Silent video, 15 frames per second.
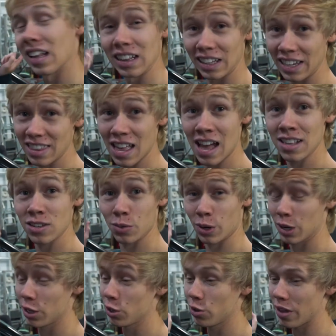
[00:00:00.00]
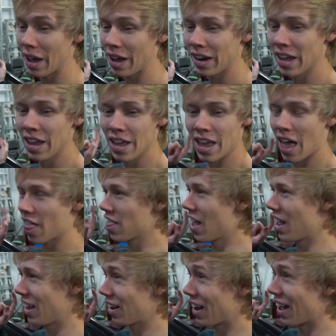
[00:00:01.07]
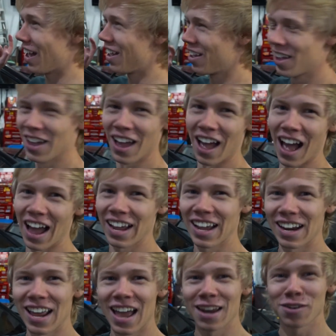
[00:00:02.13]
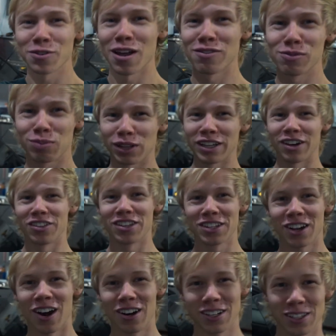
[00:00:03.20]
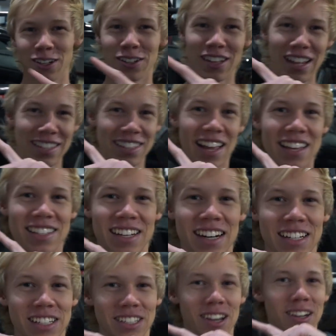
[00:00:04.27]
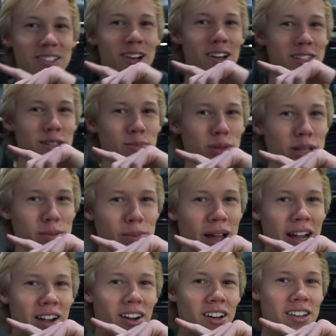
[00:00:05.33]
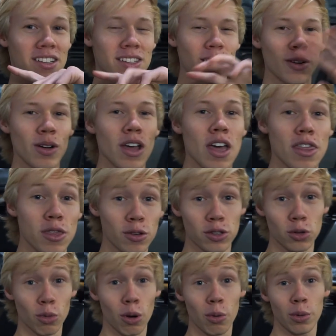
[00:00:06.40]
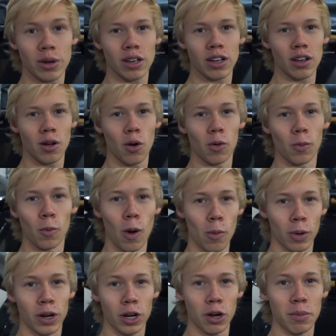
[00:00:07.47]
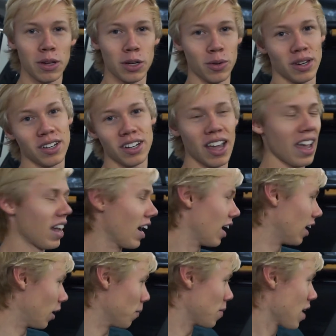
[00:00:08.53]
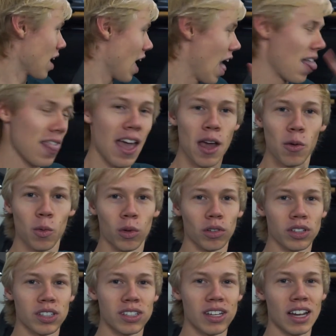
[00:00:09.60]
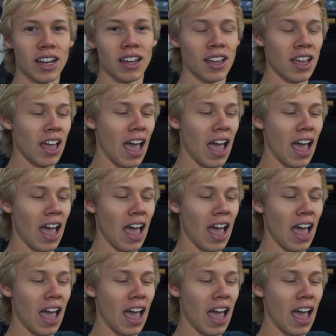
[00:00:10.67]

clean that. So we're gonna do that. And then I kinda don't have a plate on this car. So that's the last thing. I just gotta toss the plate back on. So those are what we're gonna be doing today. And then we'll stick